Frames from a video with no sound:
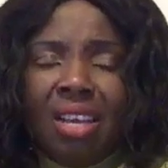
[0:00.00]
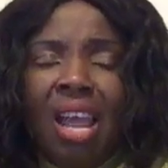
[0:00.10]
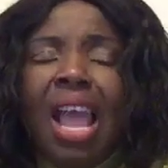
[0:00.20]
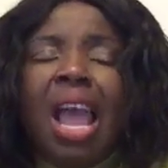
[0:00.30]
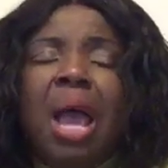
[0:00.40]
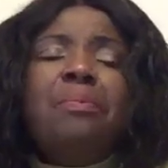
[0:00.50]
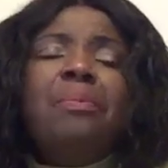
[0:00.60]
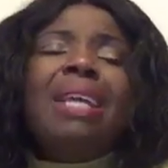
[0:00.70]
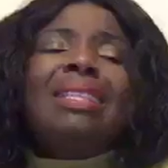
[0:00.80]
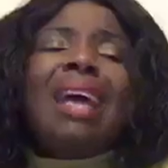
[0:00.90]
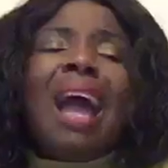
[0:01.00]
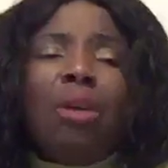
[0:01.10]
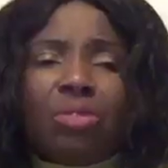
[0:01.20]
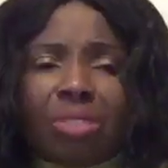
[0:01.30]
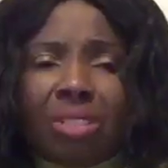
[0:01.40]
Help my
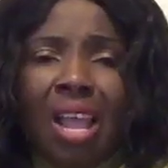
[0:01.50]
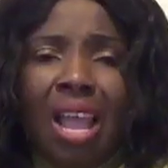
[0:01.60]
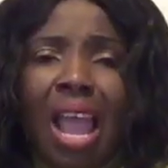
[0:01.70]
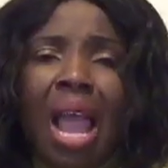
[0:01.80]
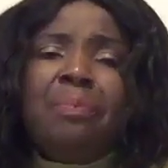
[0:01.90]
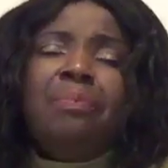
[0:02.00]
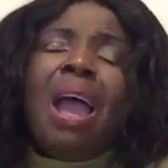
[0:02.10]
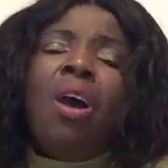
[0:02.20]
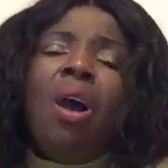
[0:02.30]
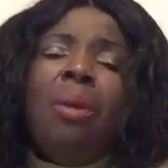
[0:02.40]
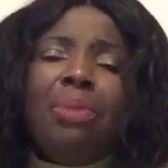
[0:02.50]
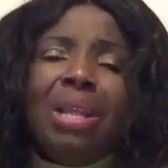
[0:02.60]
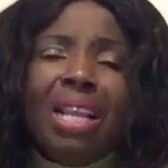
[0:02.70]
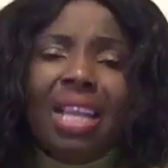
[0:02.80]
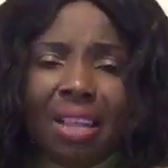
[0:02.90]
doubts. Help my
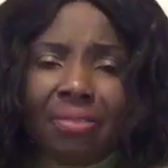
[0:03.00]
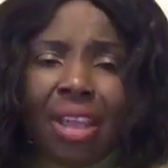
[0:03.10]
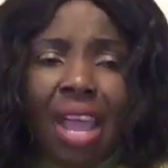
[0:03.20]
unbelief.